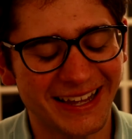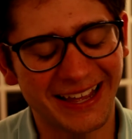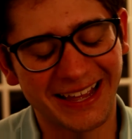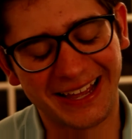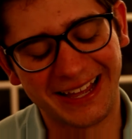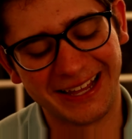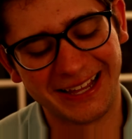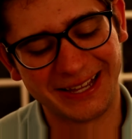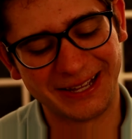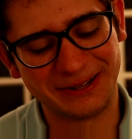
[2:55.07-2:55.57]

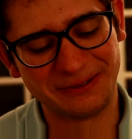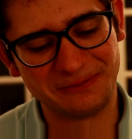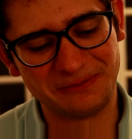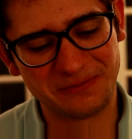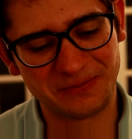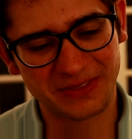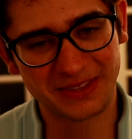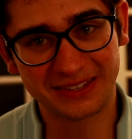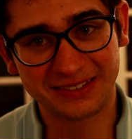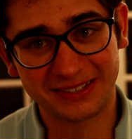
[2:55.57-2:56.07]

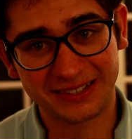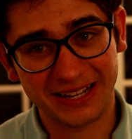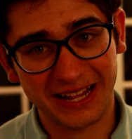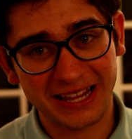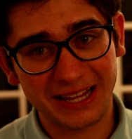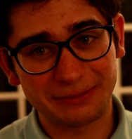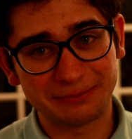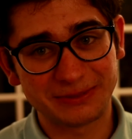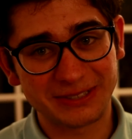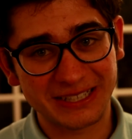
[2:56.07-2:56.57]

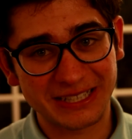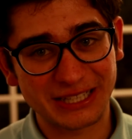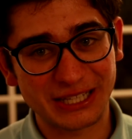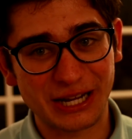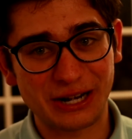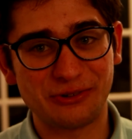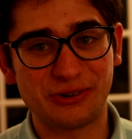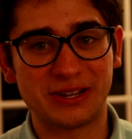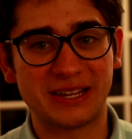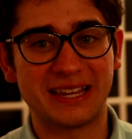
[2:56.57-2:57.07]
today I'm
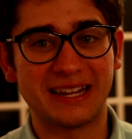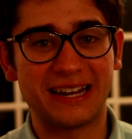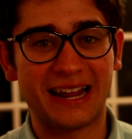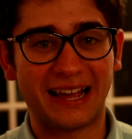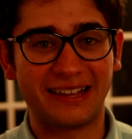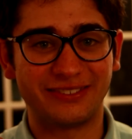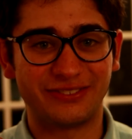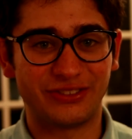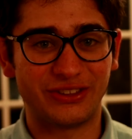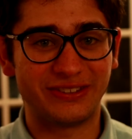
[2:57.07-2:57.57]
declaring it
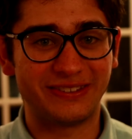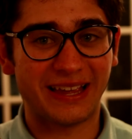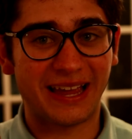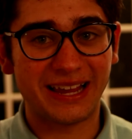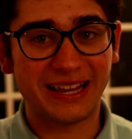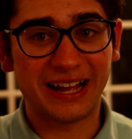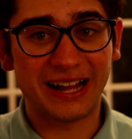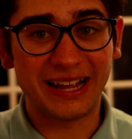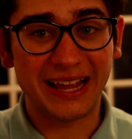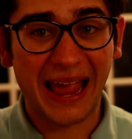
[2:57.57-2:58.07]
as the
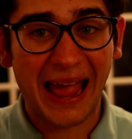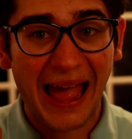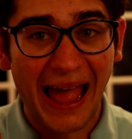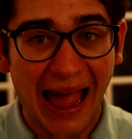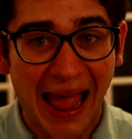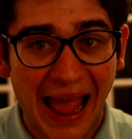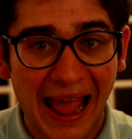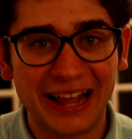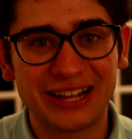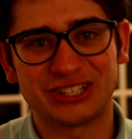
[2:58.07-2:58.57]
day I
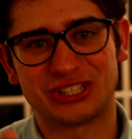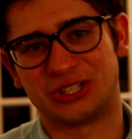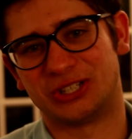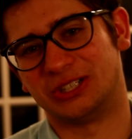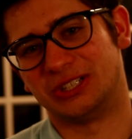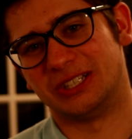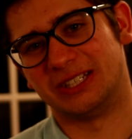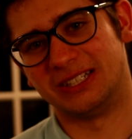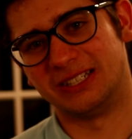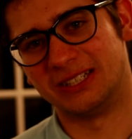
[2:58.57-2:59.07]

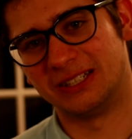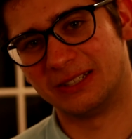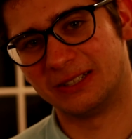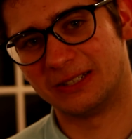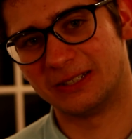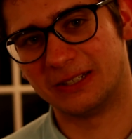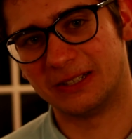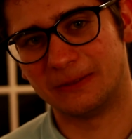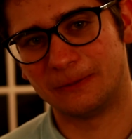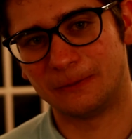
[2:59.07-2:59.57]
actually
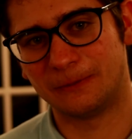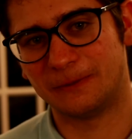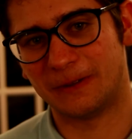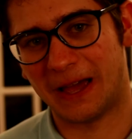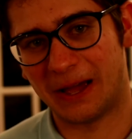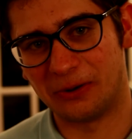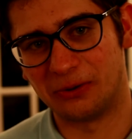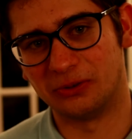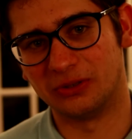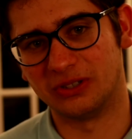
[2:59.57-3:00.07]

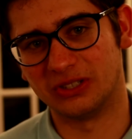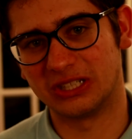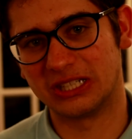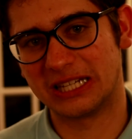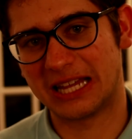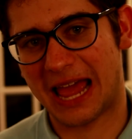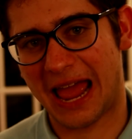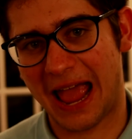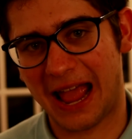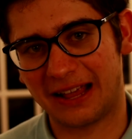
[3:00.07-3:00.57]
found
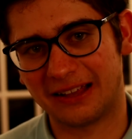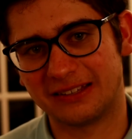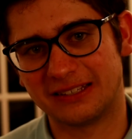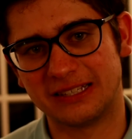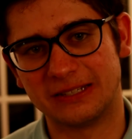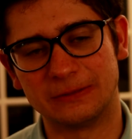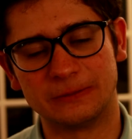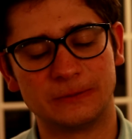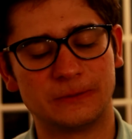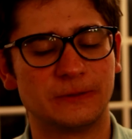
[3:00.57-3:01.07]

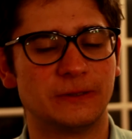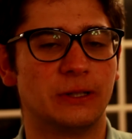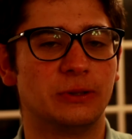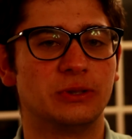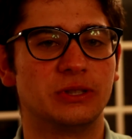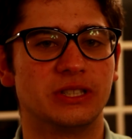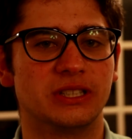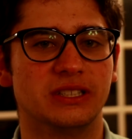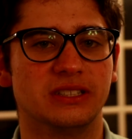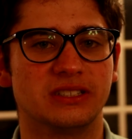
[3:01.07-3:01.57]
active
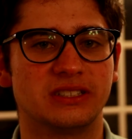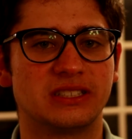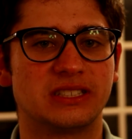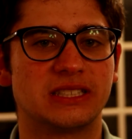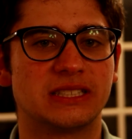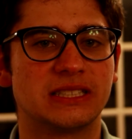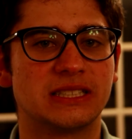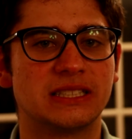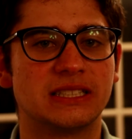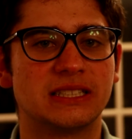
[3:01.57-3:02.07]
focus.